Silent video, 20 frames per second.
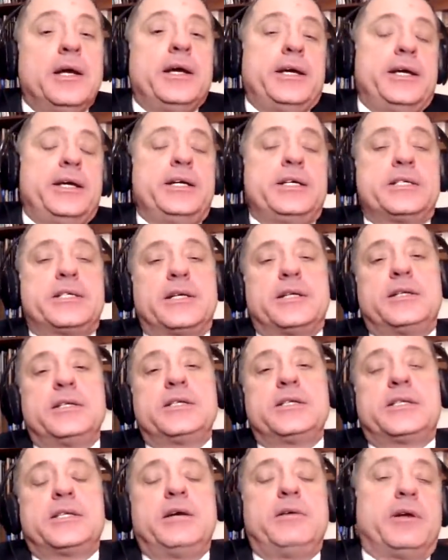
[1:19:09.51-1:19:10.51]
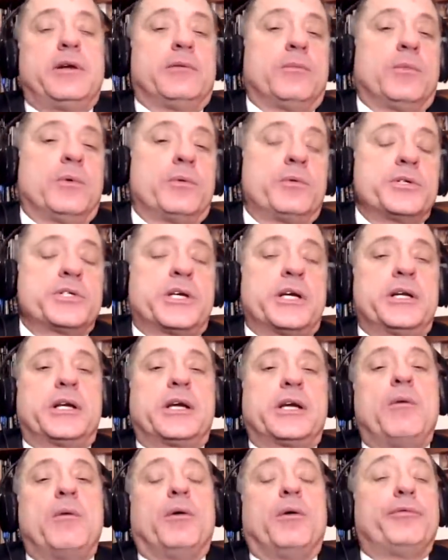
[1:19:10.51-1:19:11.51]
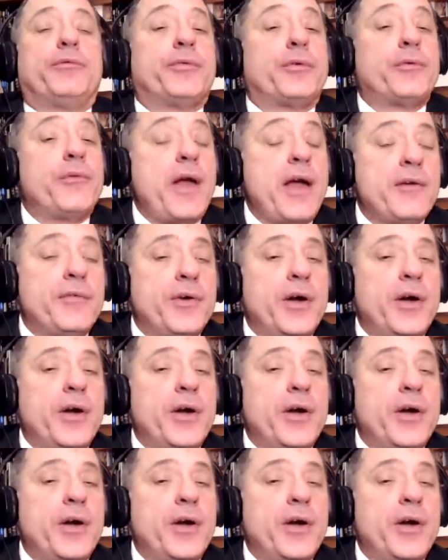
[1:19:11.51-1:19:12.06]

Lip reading: is that the Syrian war is going to go on forever.